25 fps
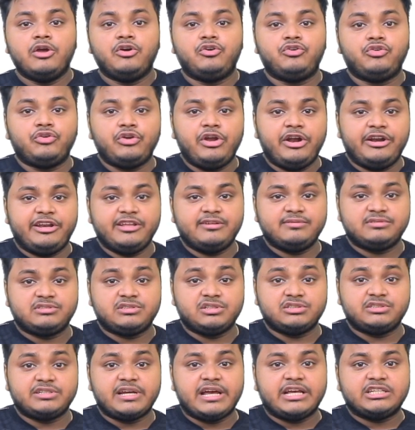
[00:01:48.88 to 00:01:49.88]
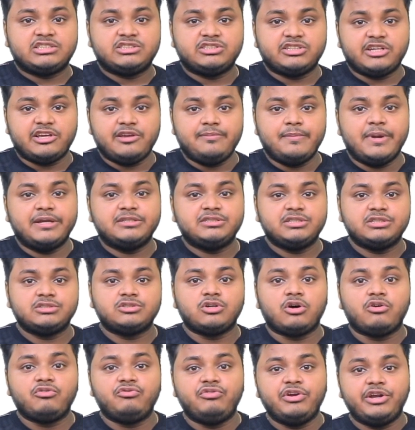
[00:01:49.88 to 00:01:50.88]
creatives such as images
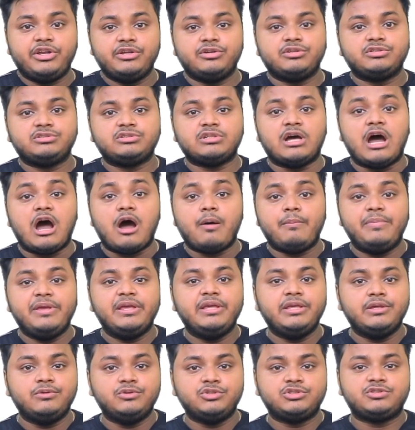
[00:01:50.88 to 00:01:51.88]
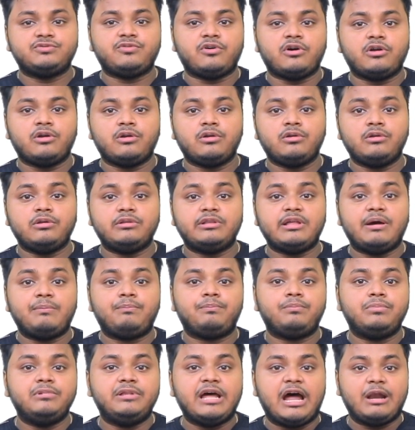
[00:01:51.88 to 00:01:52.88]
or videos are being used for
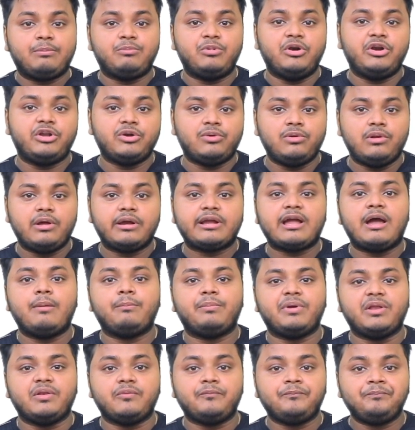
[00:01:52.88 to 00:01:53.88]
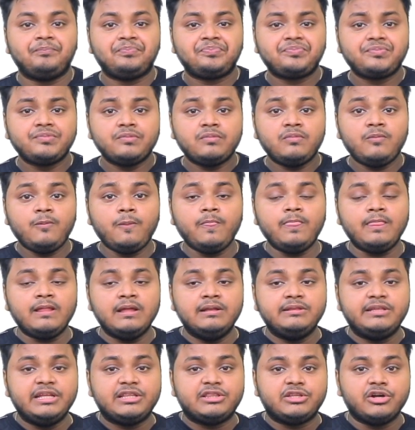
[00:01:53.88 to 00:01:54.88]
that particular campaign.
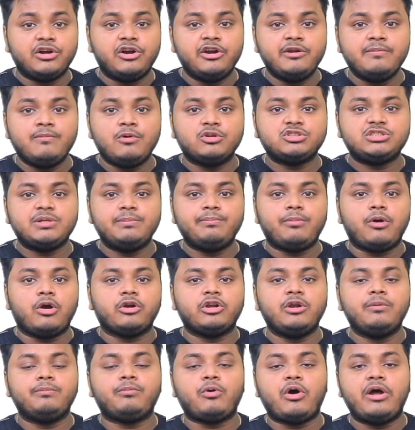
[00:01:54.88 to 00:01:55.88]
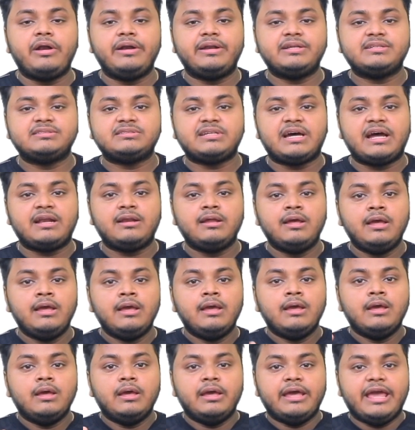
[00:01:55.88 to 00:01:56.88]
The third most important point is that
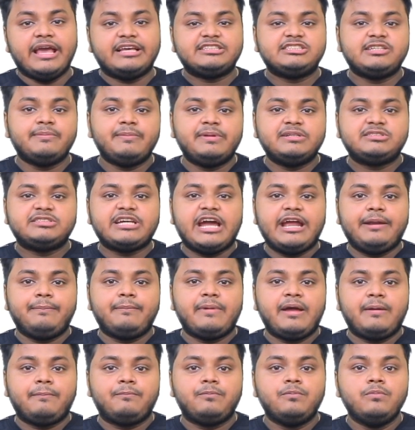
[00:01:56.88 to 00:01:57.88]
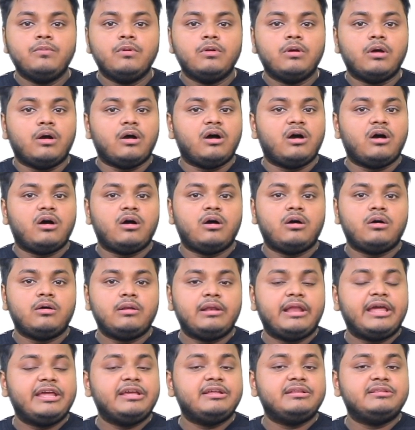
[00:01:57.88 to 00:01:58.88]
XML
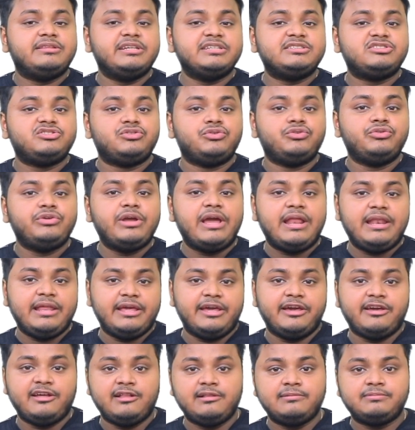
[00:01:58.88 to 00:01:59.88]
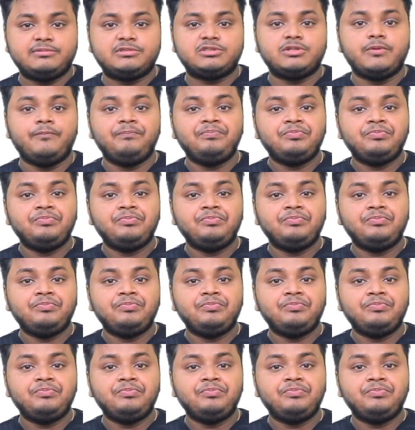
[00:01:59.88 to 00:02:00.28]
sitemap this really helps